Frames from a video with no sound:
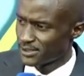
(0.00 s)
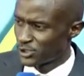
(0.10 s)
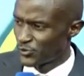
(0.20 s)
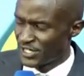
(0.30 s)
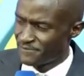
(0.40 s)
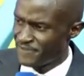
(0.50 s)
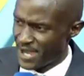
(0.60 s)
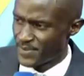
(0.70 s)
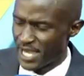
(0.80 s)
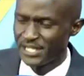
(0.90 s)
to read
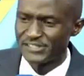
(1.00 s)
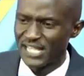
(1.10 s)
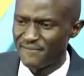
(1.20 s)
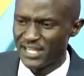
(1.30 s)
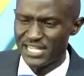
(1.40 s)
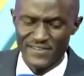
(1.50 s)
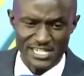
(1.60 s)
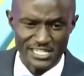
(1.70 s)
further, I discovered even in